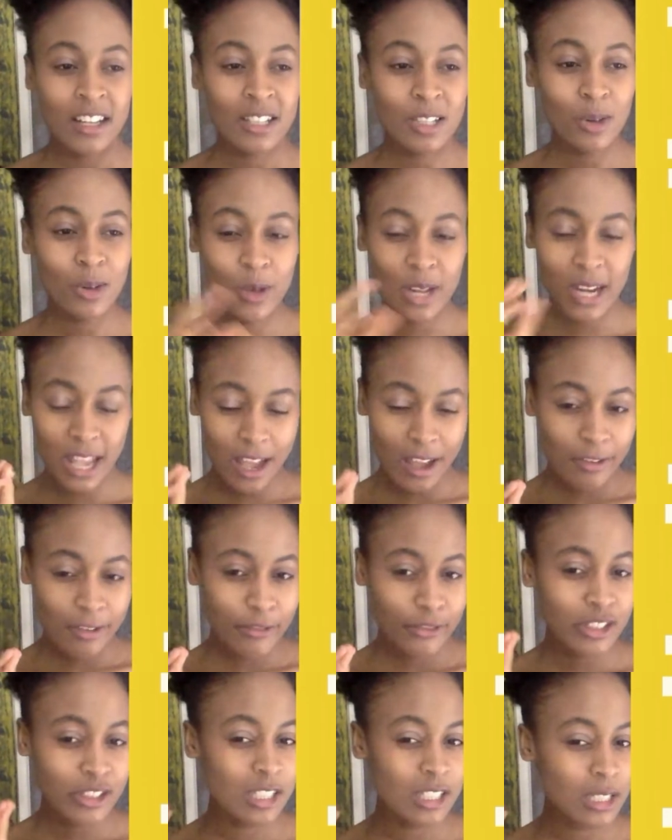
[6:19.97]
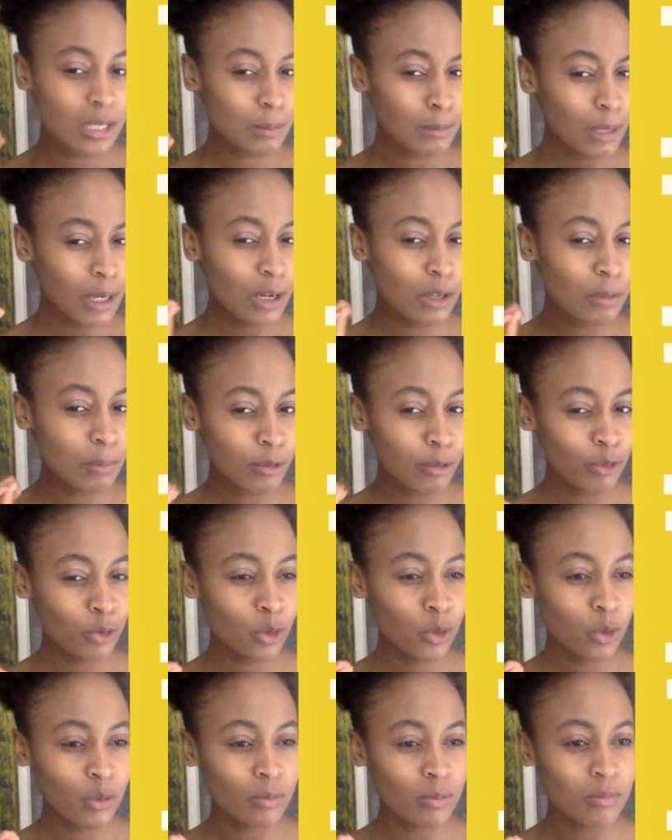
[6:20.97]
So whenever she smelled
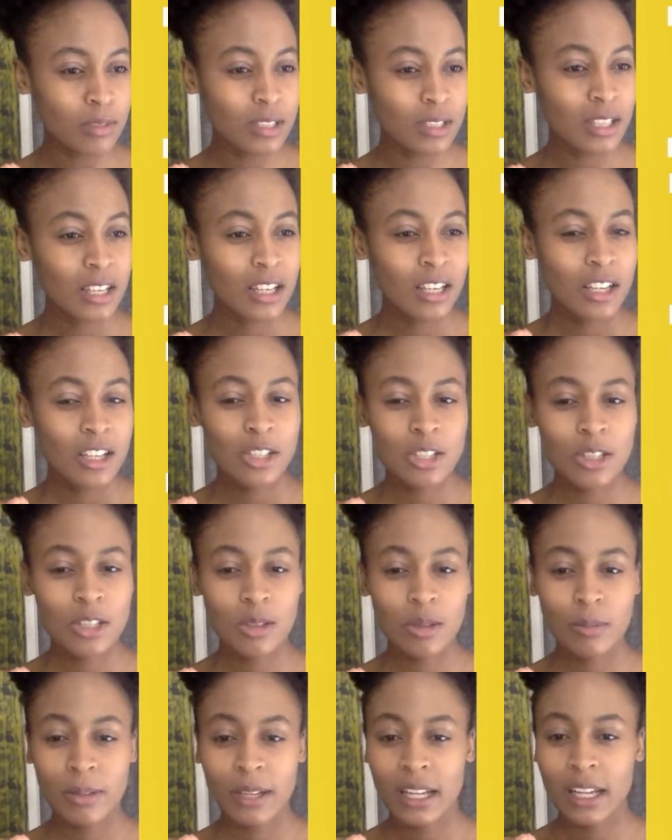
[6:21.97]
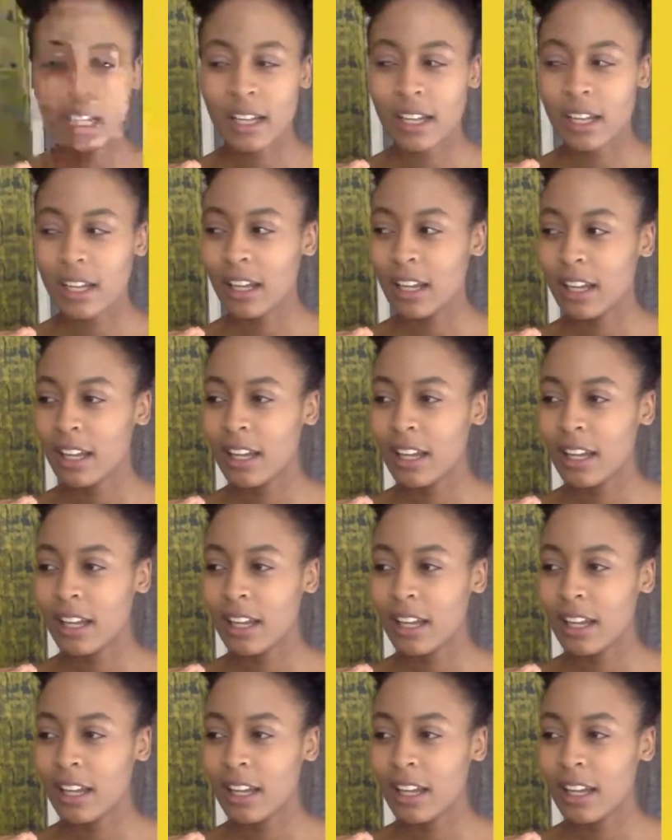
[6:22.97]
perfumes, she would be like,